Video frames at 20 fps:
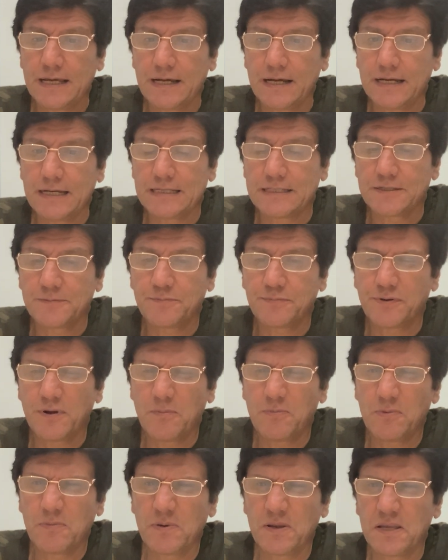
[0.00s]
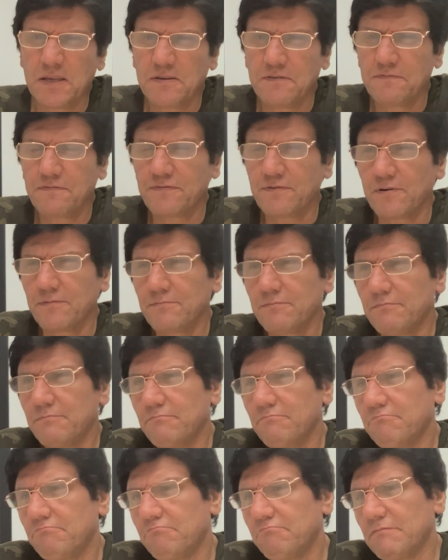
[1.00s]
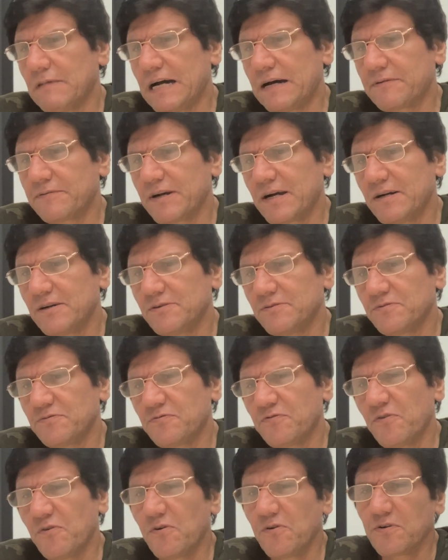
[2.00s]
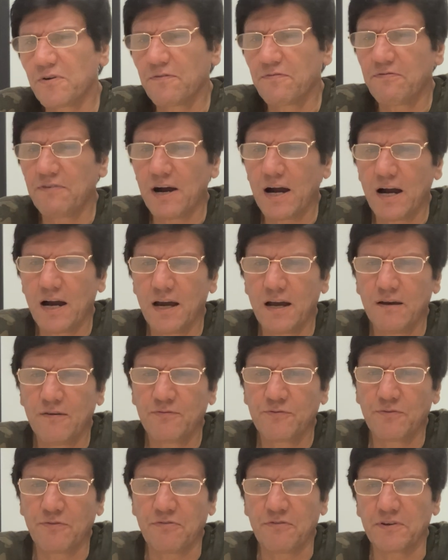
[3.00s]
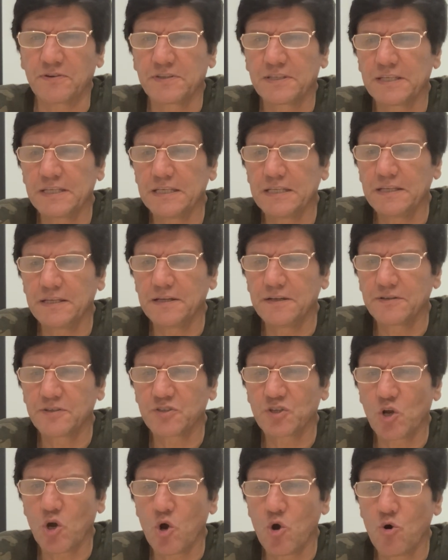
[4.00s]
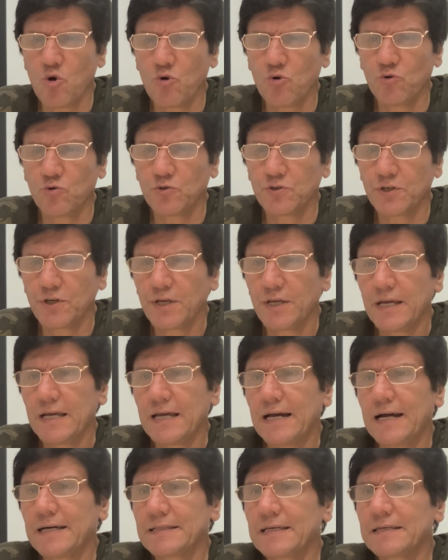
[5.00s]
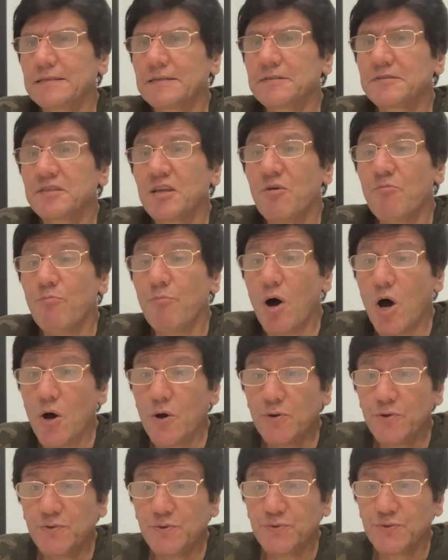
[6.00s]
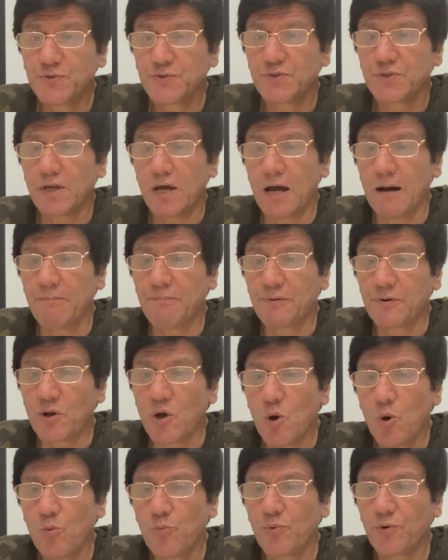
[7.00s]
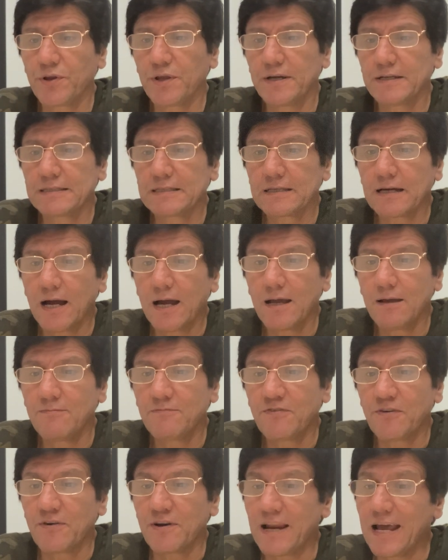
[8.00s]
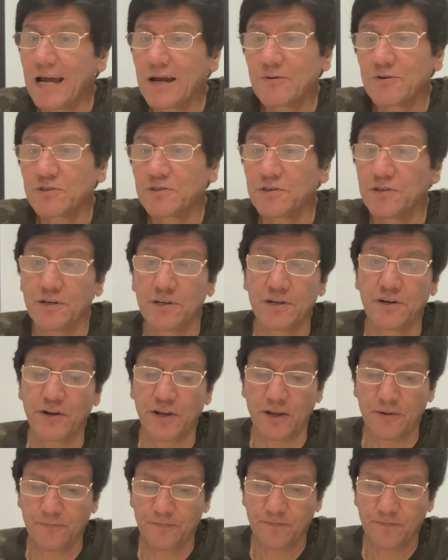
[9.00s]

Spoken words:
It's probably from around 4 or 5 to 13 years old, and that is the most appropriate time for language learning